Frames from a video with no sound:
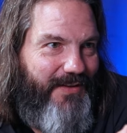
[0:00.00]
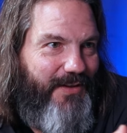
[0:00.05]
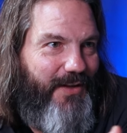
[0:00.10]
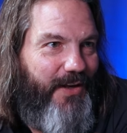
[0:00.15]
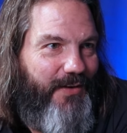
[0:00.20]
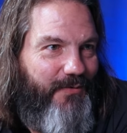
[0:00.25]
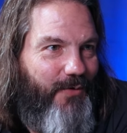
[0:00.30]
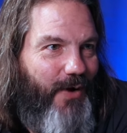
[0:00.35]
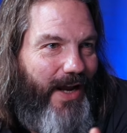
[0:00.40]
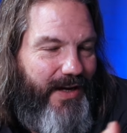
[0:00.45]

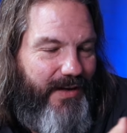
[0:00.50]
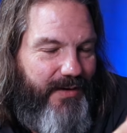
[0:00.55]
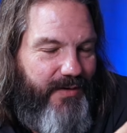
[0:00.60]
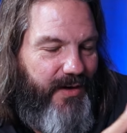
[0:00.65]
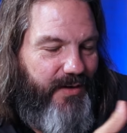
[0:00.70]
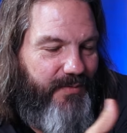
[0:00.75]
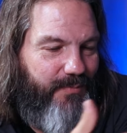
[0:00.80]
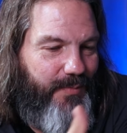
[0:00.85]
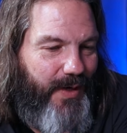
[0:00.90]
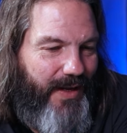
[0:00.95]
Okay. Right.
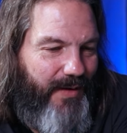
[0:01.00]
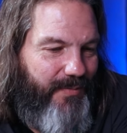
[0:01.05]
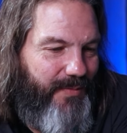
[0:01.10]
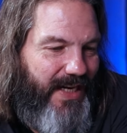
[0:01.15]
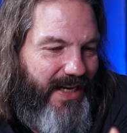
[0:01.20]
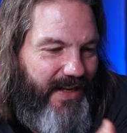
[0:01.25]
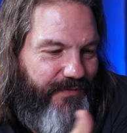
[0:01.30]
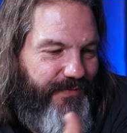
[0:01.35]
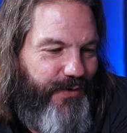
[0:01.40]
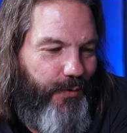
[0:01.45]
But I
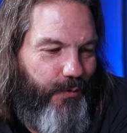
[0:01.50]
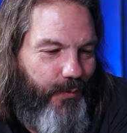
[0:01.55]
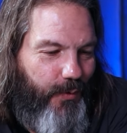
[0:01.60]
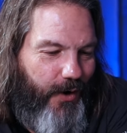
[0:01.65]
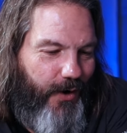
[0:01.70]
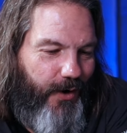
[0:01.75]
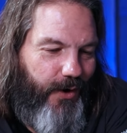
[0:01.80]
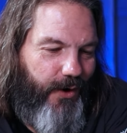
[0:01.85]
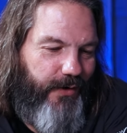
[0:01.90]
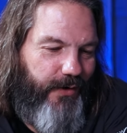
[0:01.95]
mean, if you were,